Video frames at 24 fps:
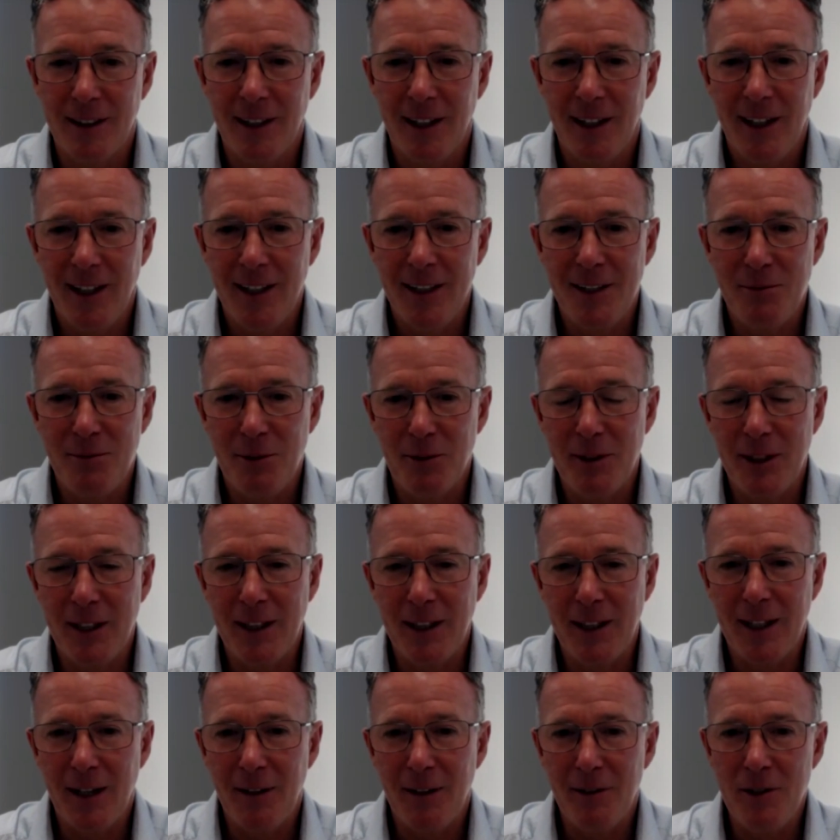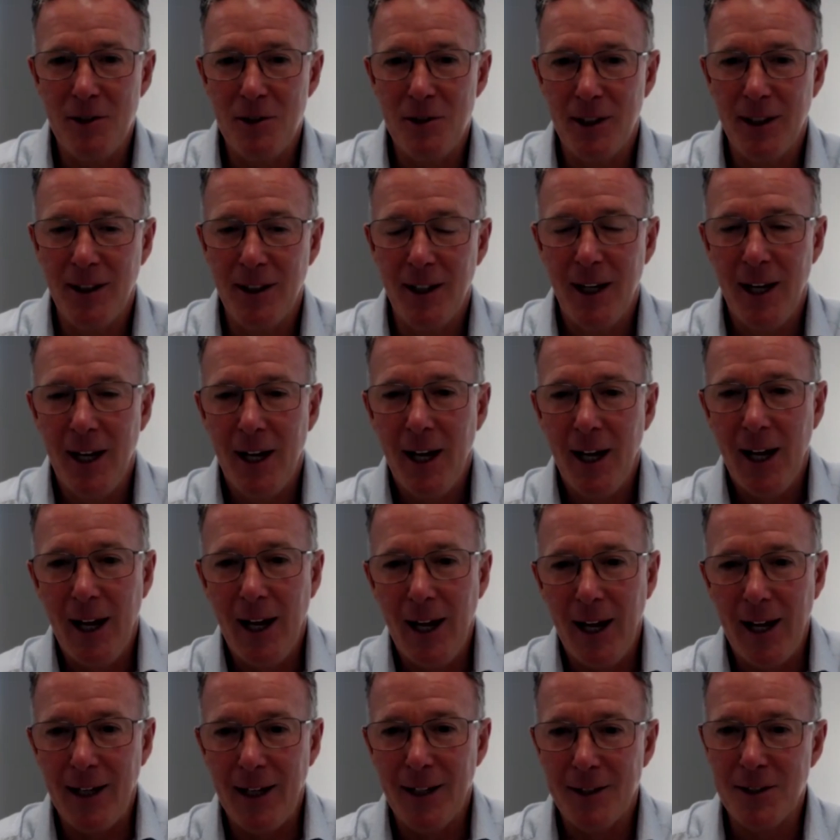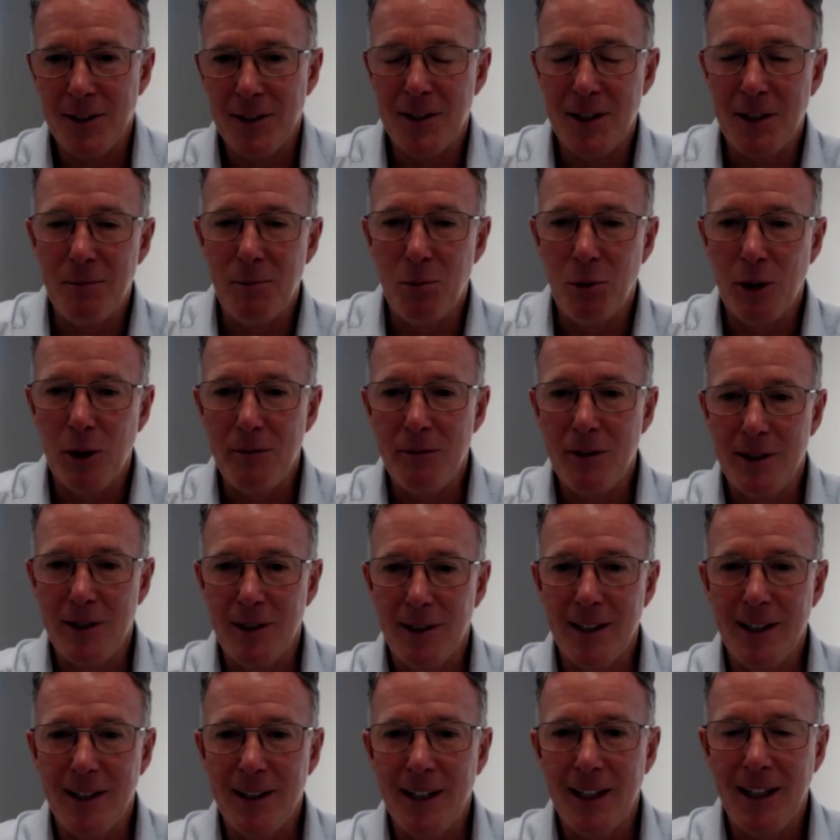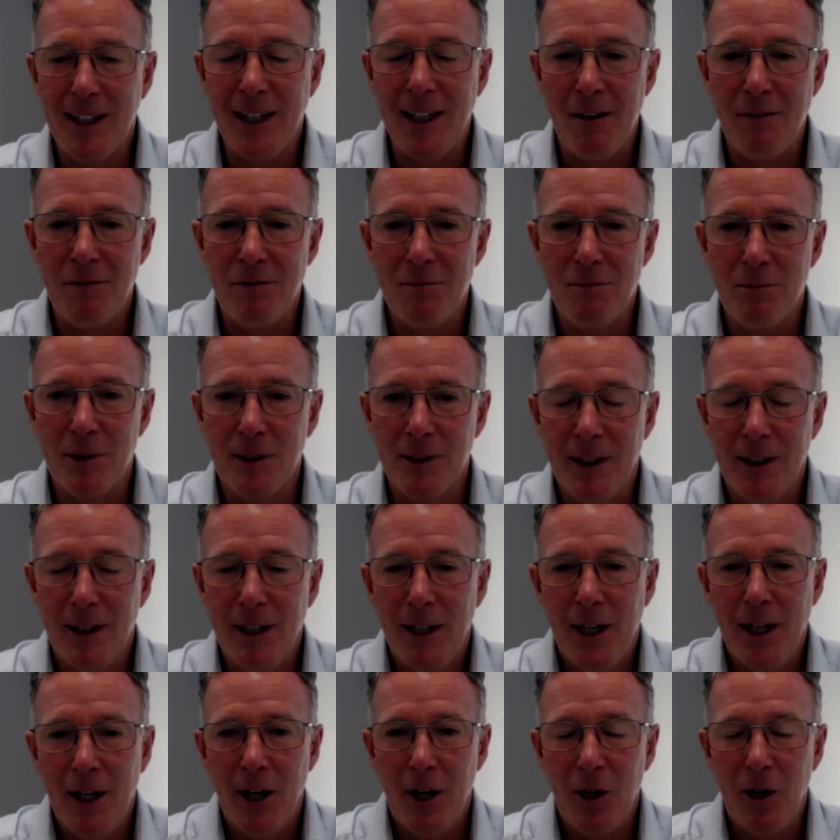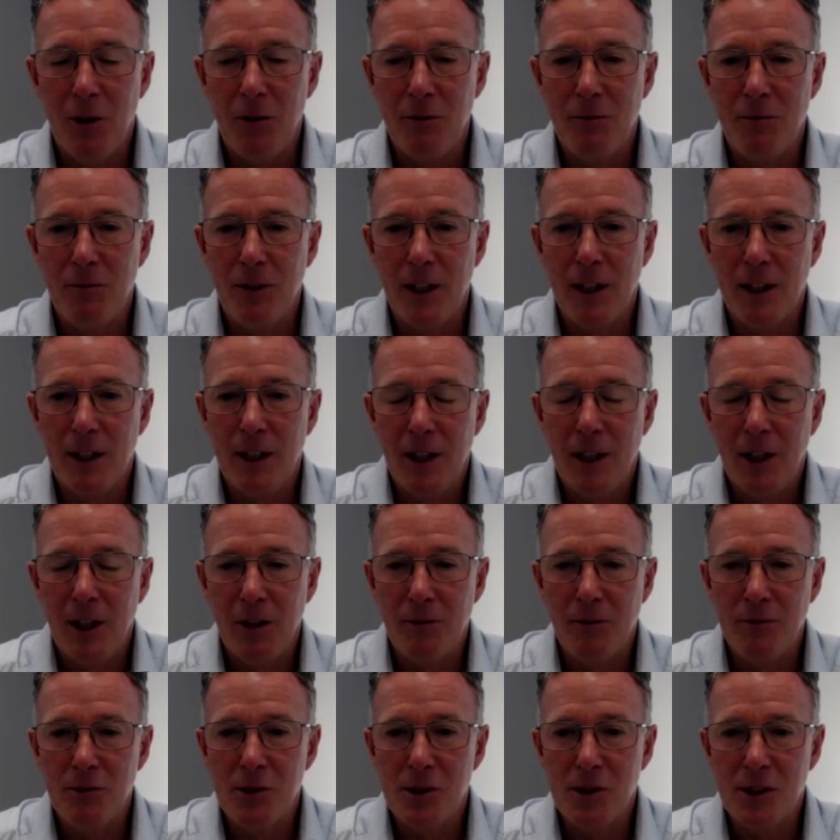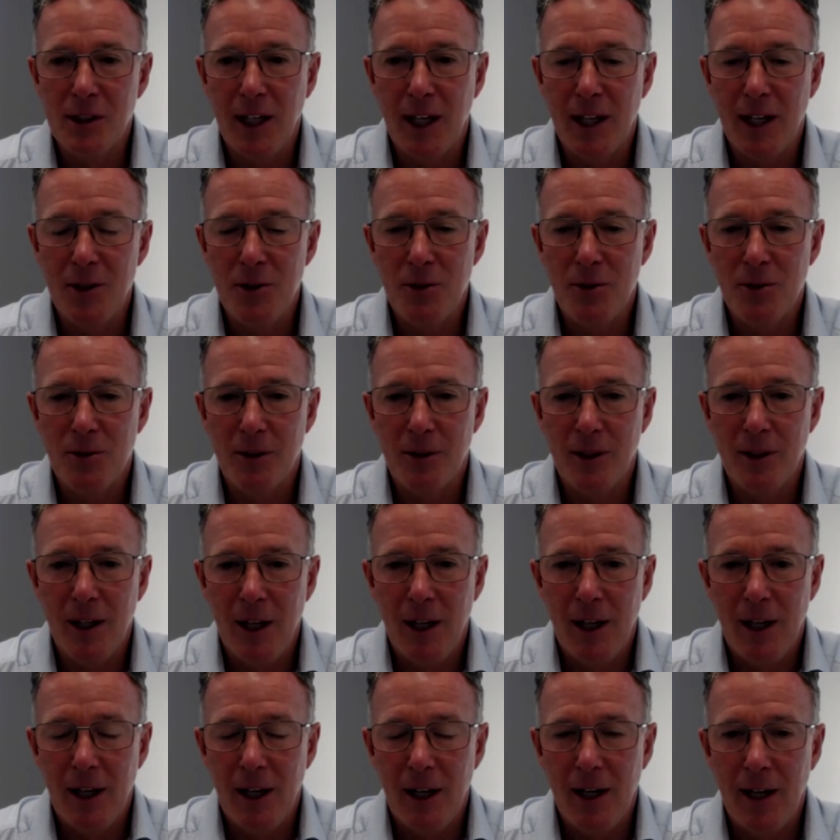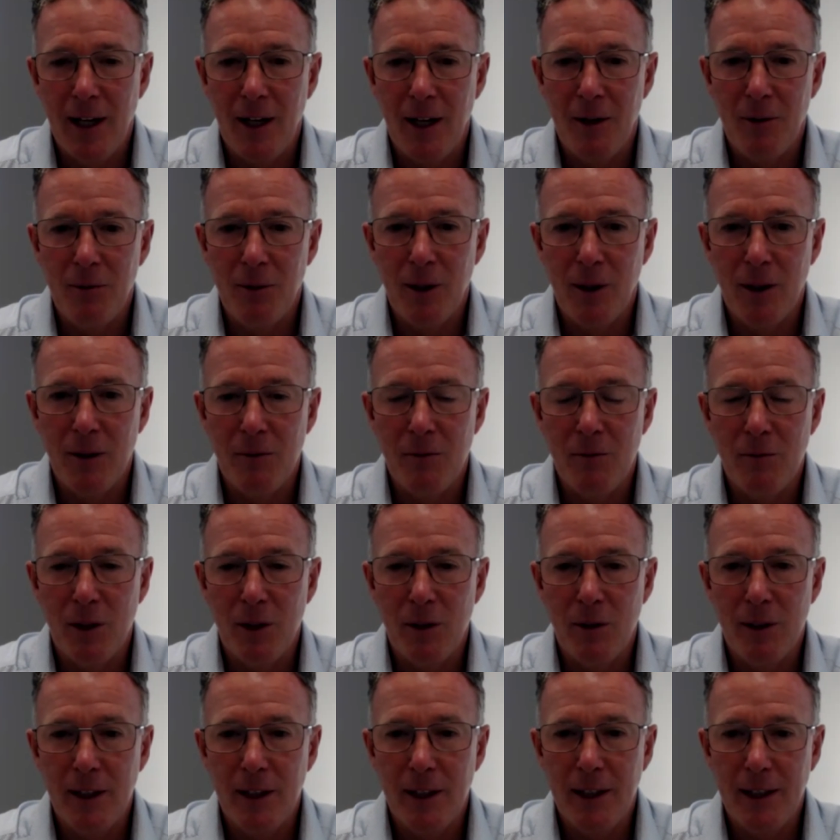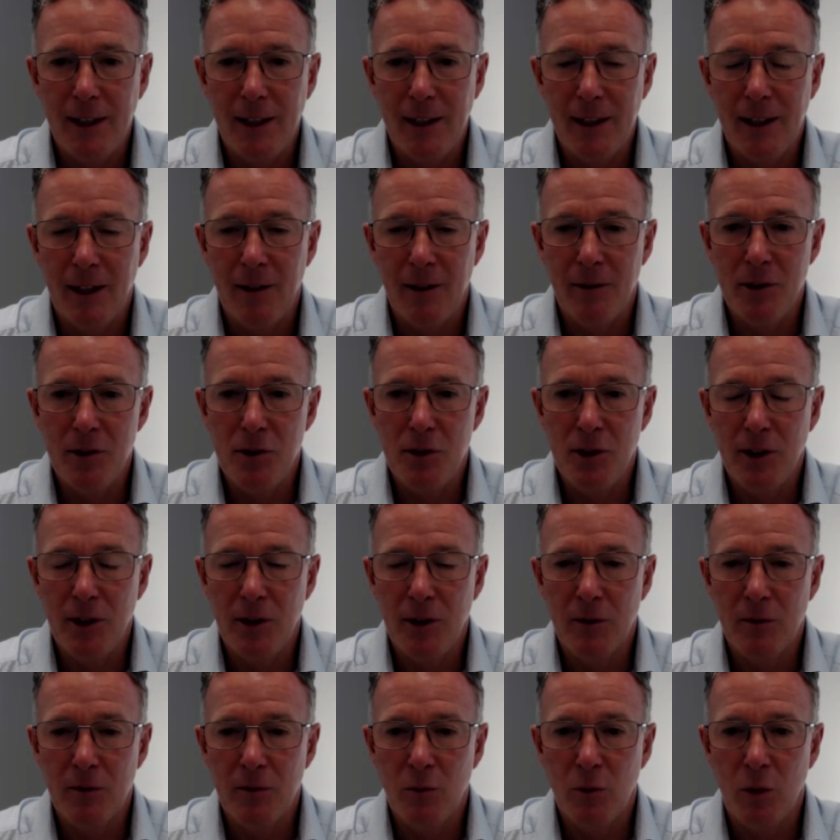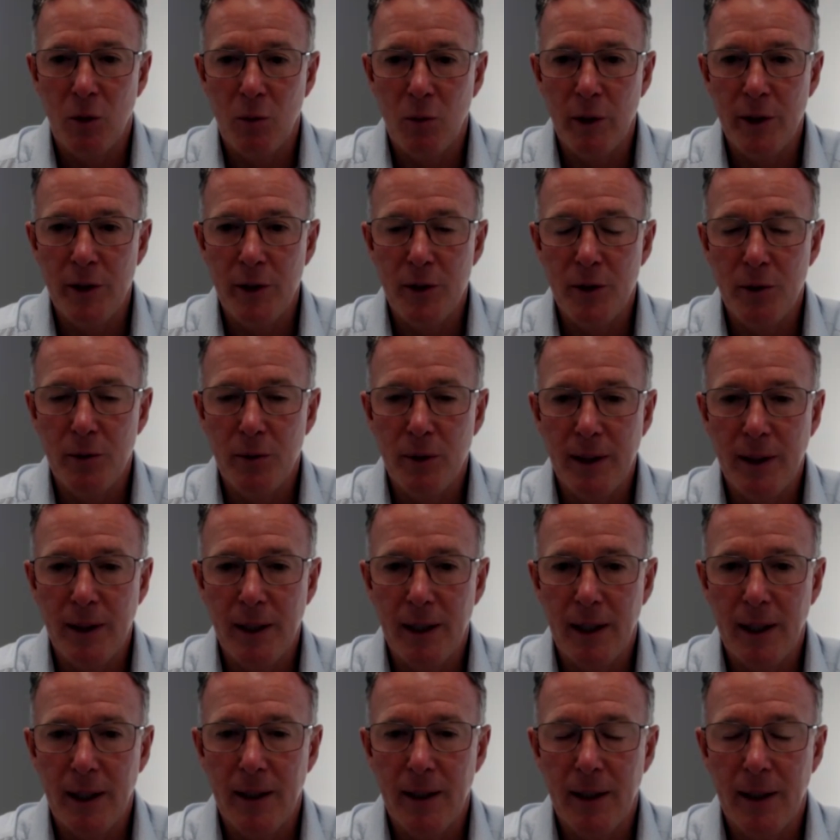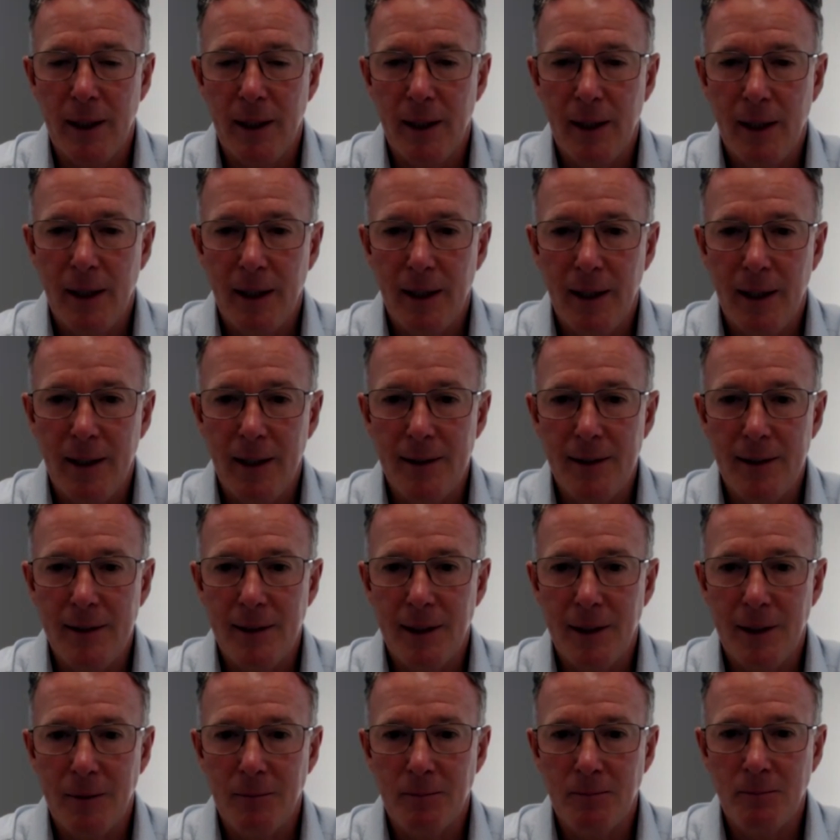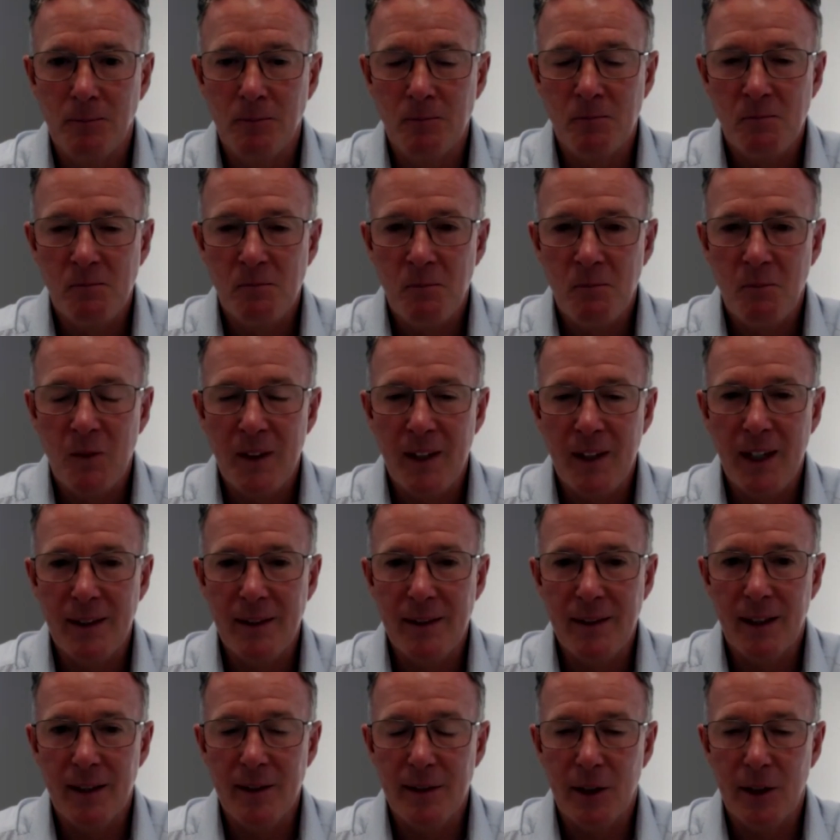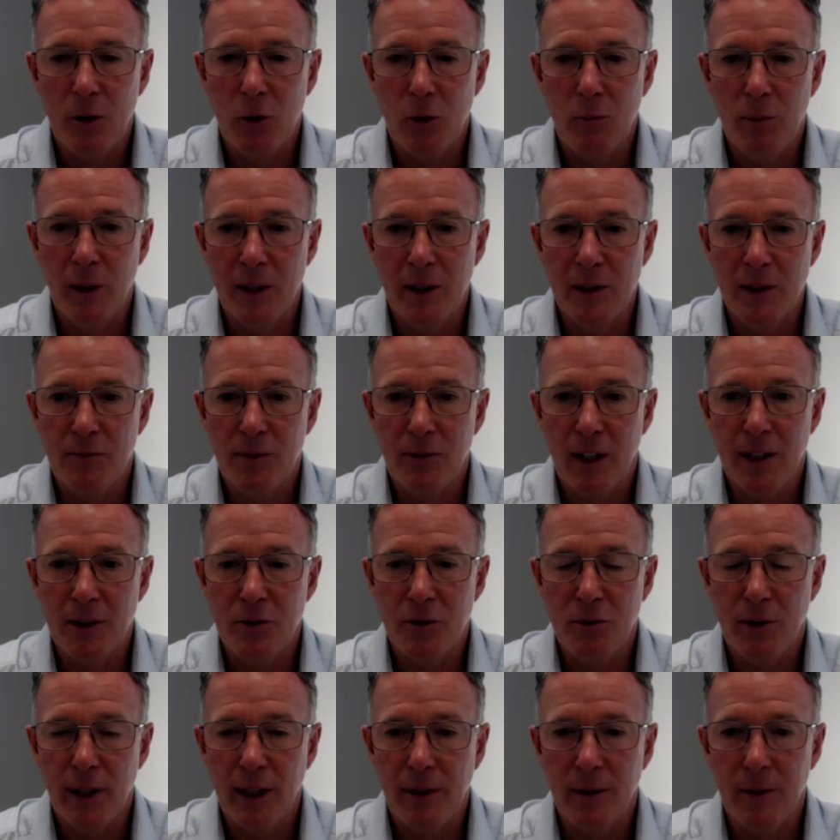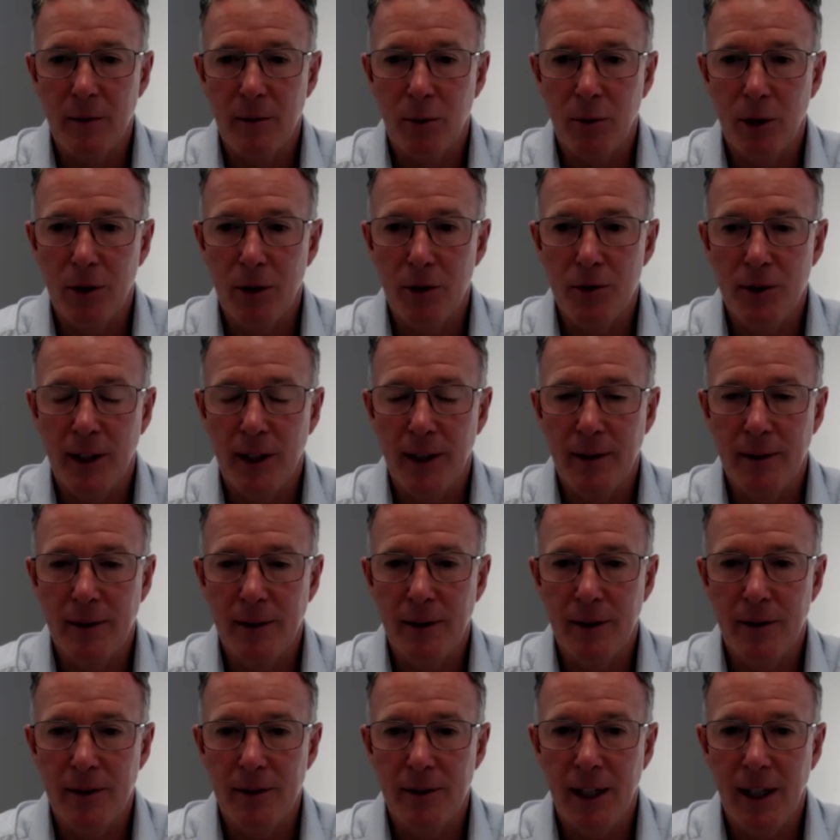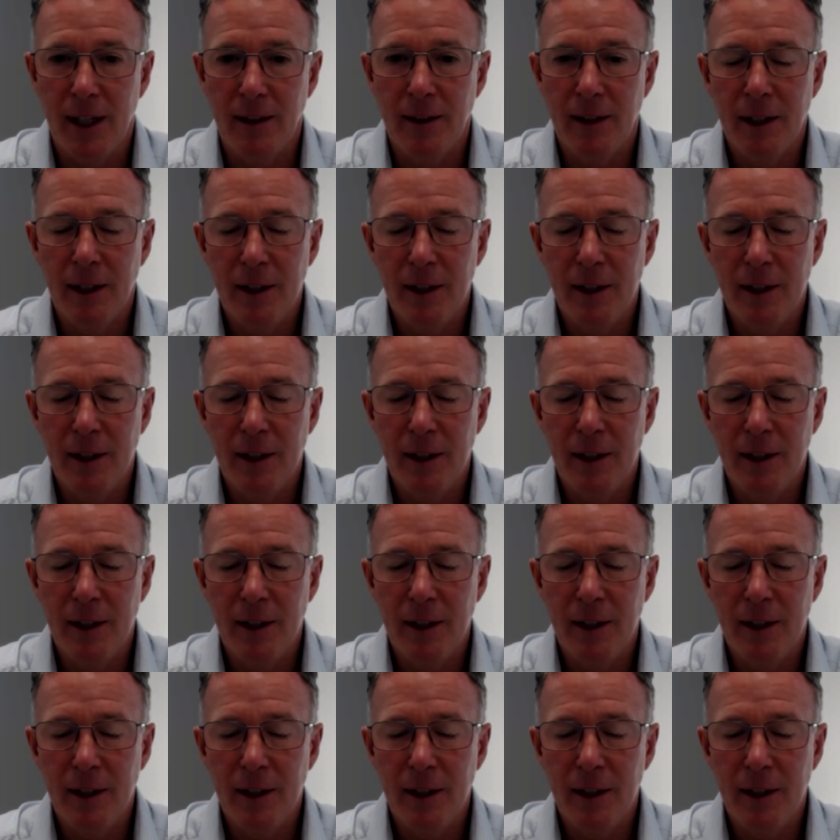it's very encouraging. And as I said previously, the government of Saskatchewan are very encouraging of what we're doing there, and that does help us fast track the project, no doubt.